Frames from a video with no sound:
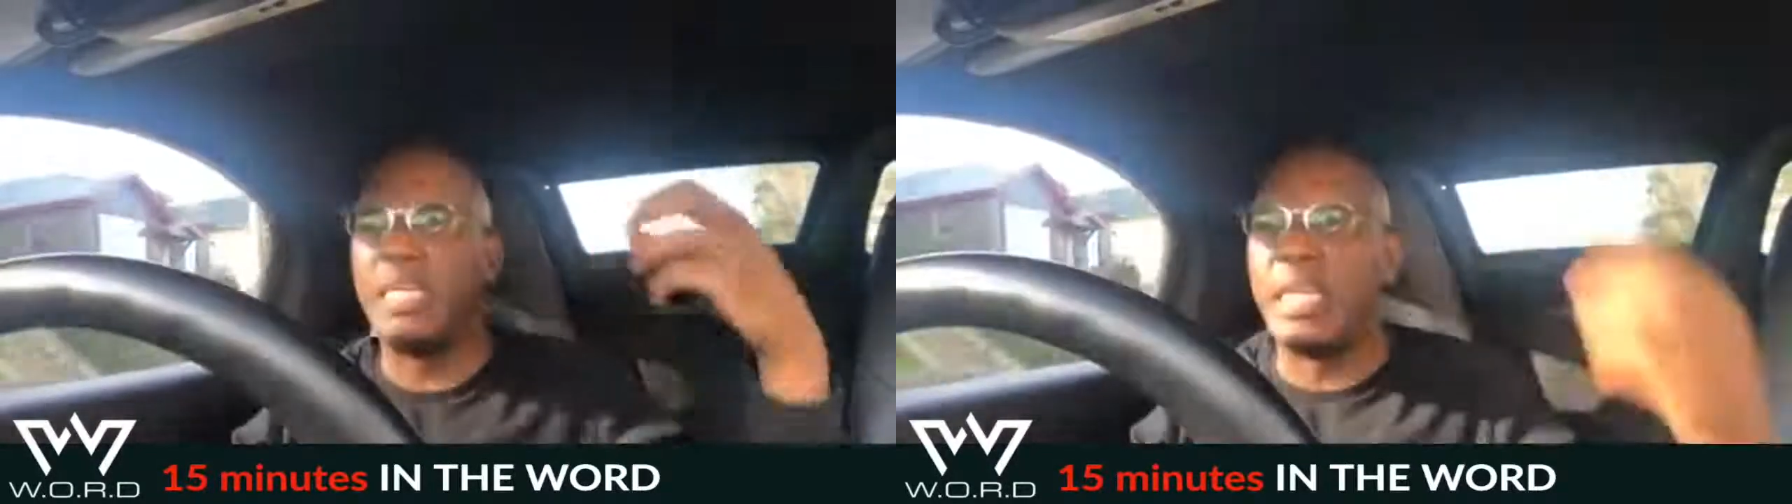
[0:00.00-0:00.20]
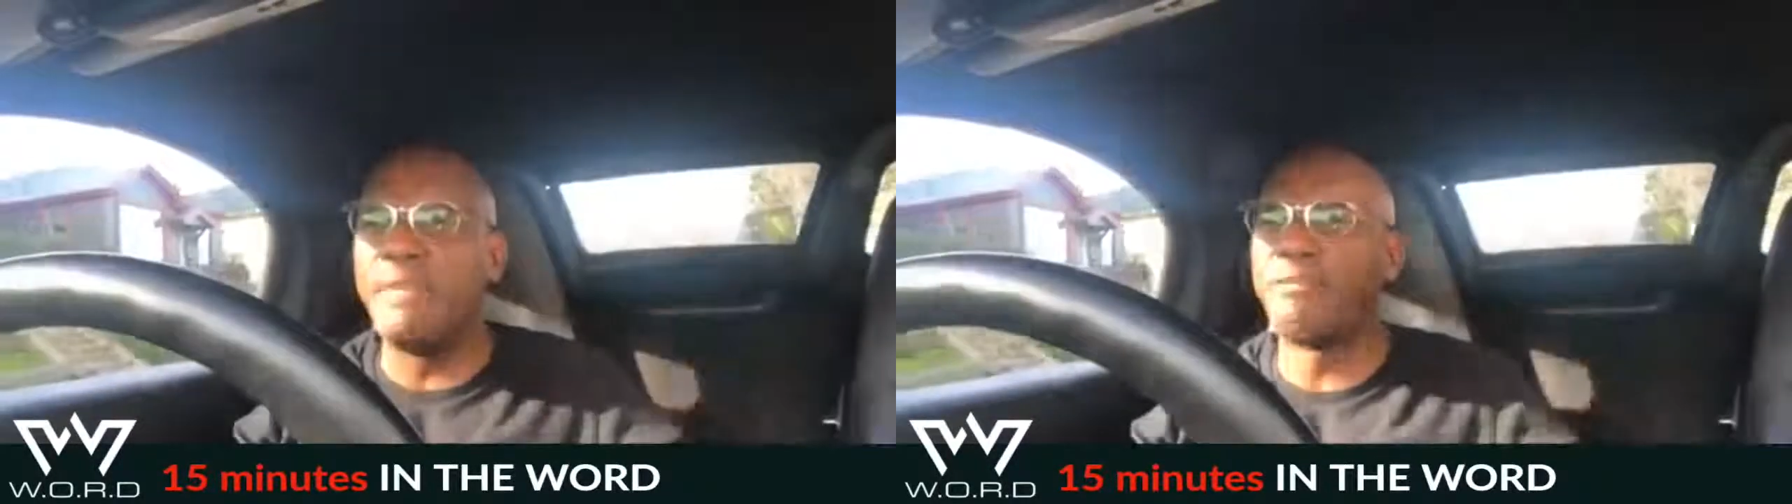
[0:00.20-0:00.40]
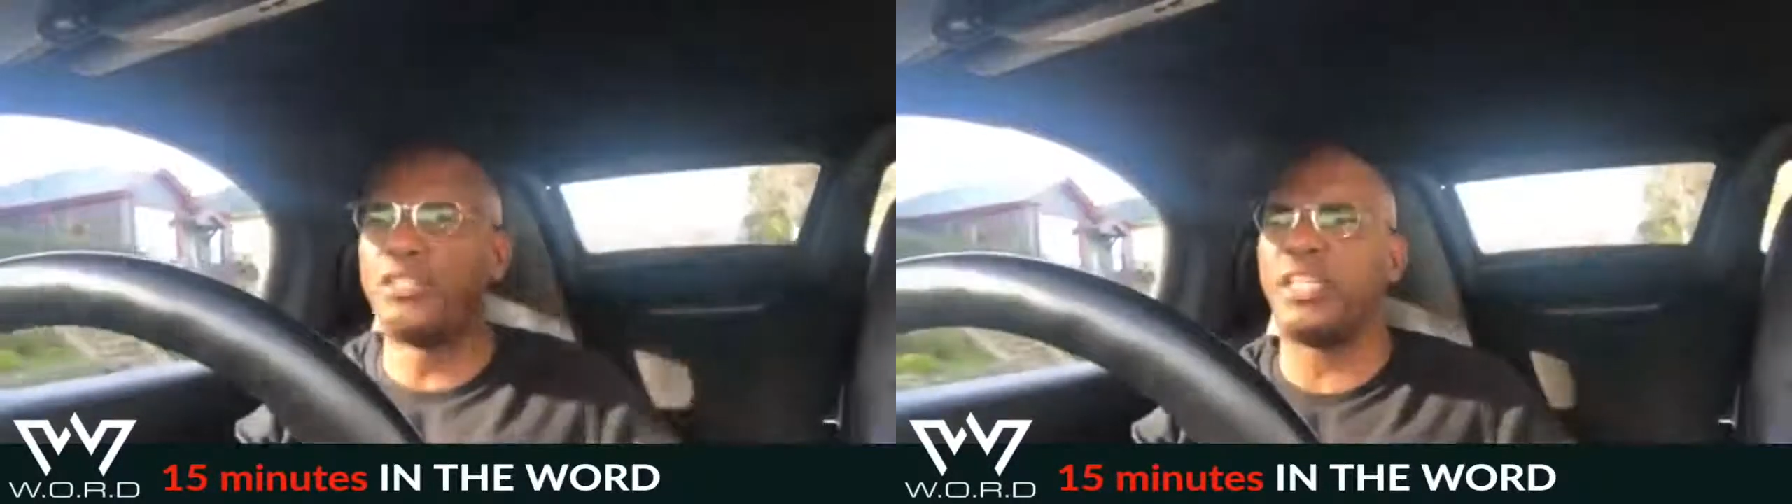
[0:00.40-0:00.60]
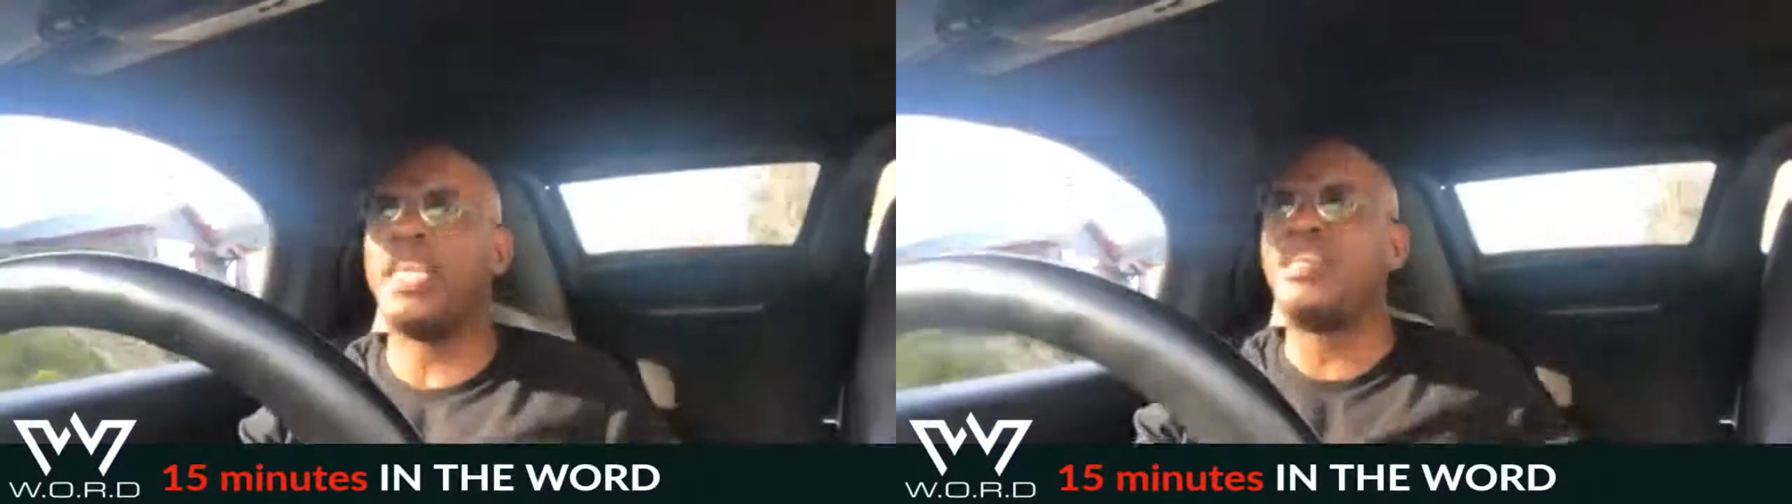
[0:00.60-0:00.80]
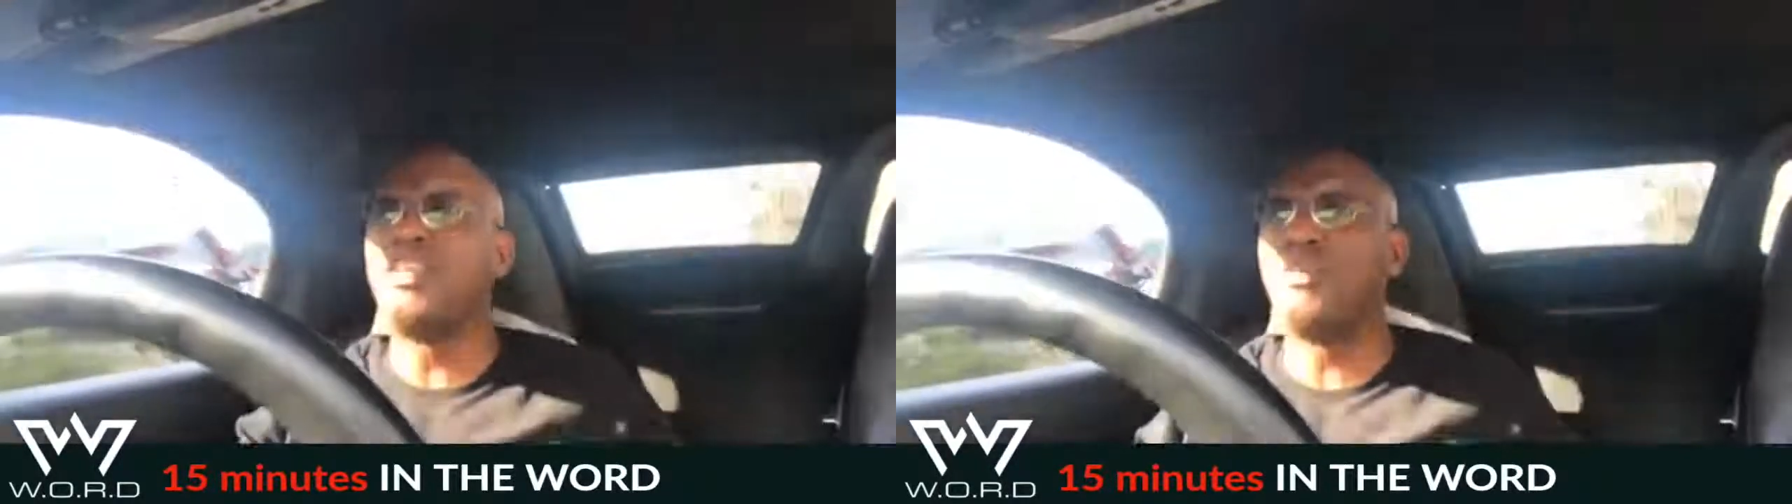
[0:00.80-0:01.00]
gifts
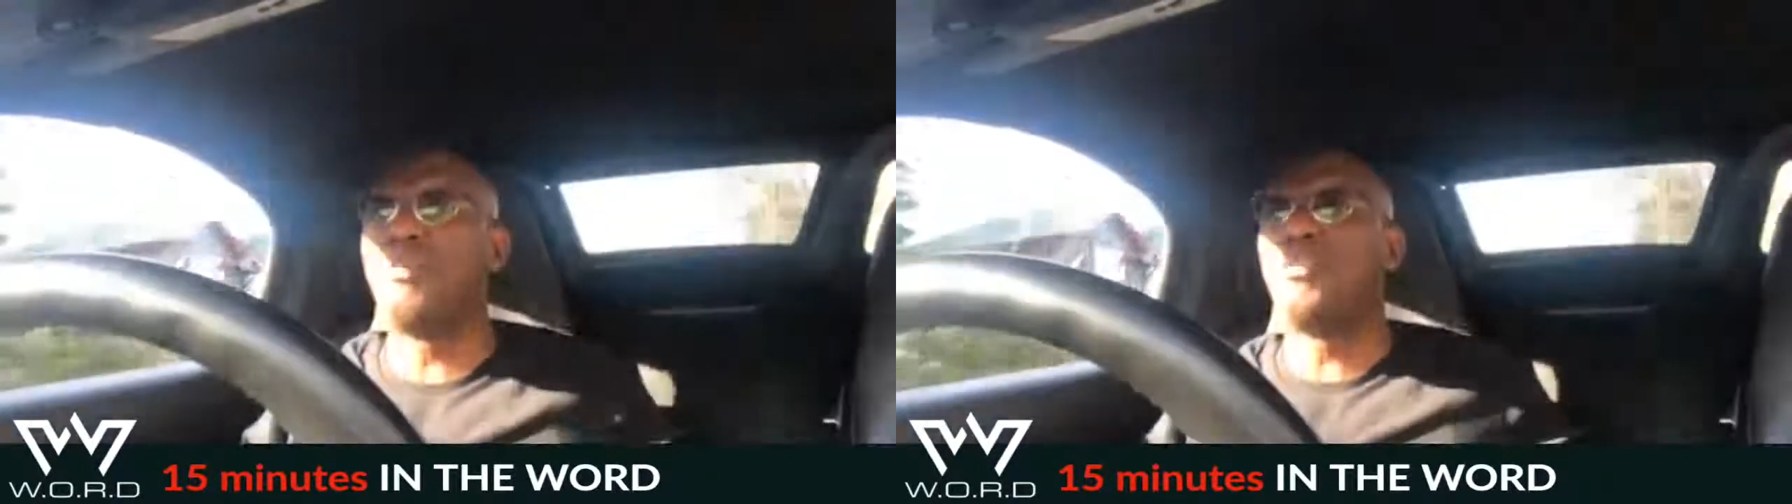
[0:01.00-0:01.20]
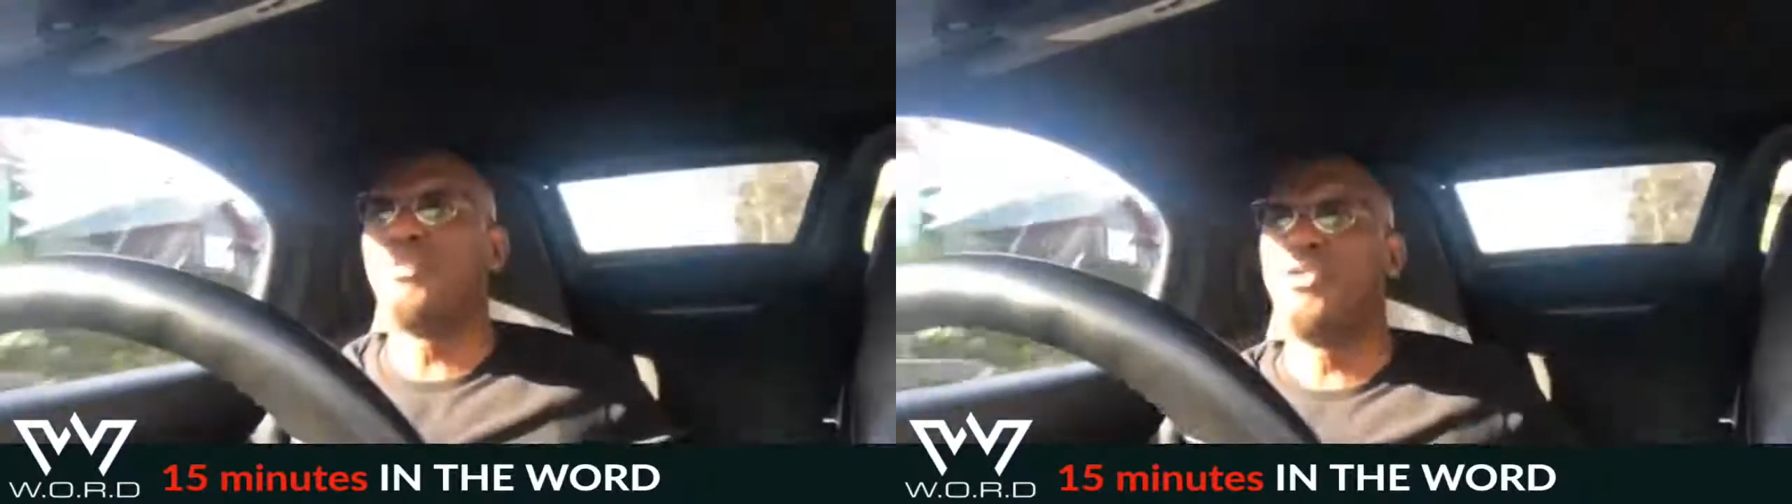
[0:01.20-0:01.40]
in you. you.